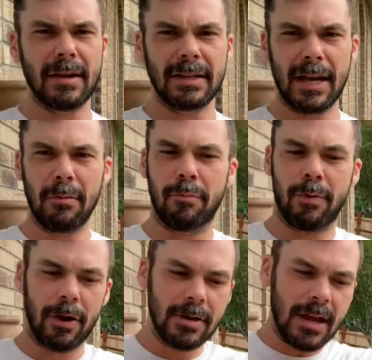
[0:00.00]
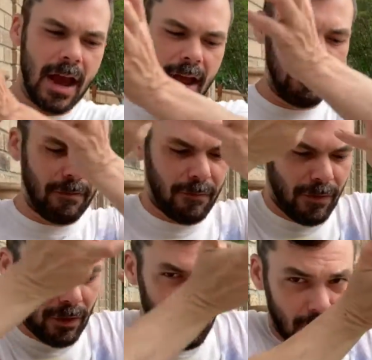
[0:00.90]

like bird's eye view